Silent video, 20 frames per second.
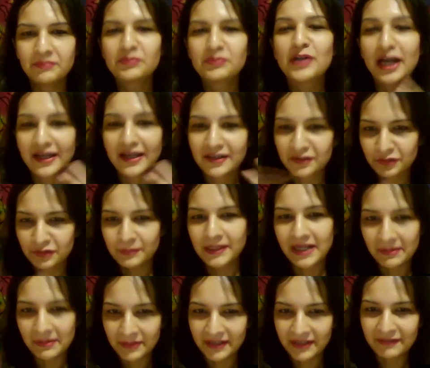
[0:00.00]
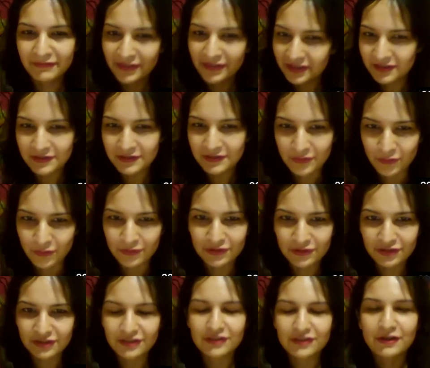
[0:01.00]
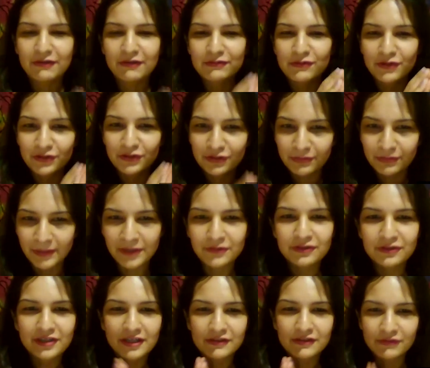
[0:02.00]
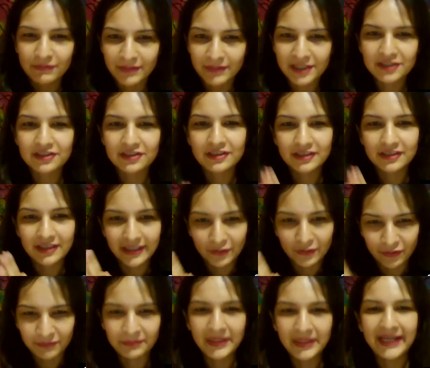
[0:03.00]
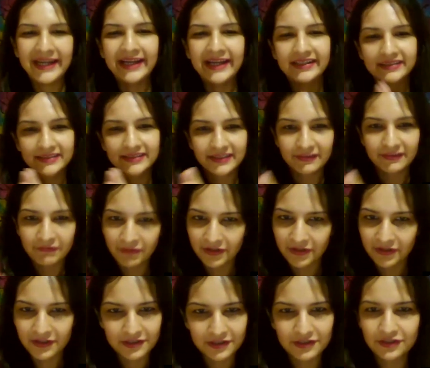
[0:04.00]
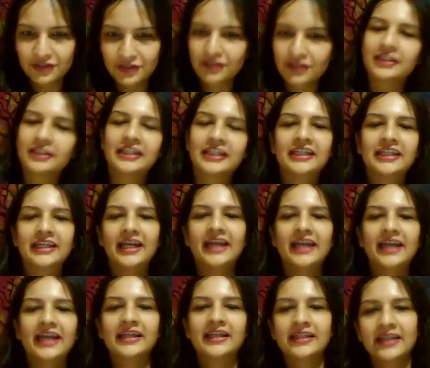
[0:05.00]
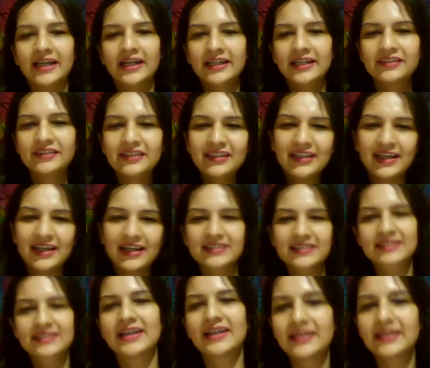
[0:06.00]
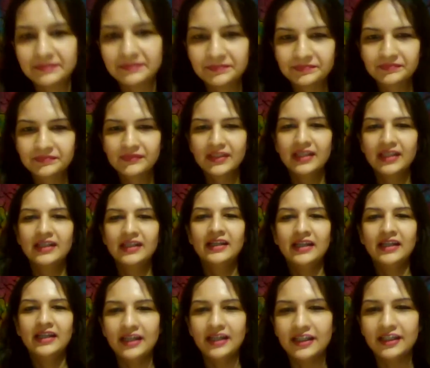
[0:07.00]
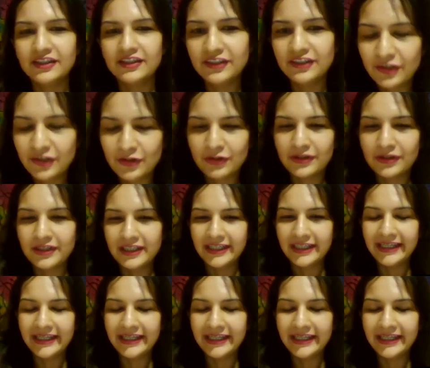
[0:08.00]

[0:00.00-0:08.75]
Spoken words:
prior to becoming a fitness coach. So I was going through my own transformation on my health and fitness journey, and I realized that, you know,